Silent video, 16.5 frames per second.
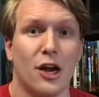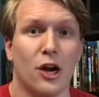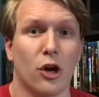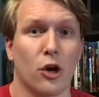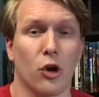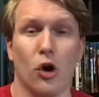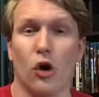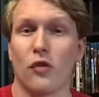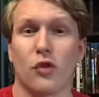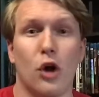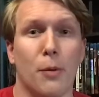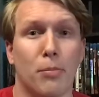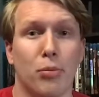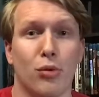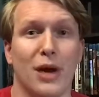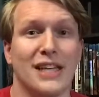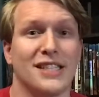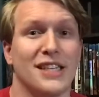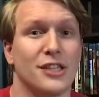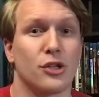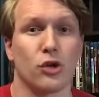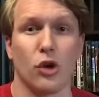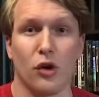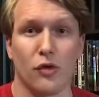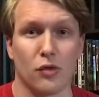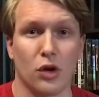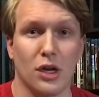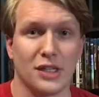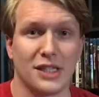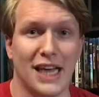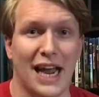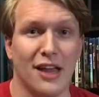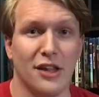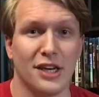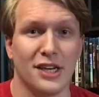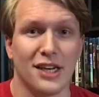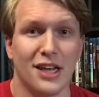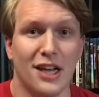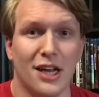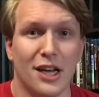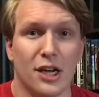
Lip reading: her overall presence, her overall talent,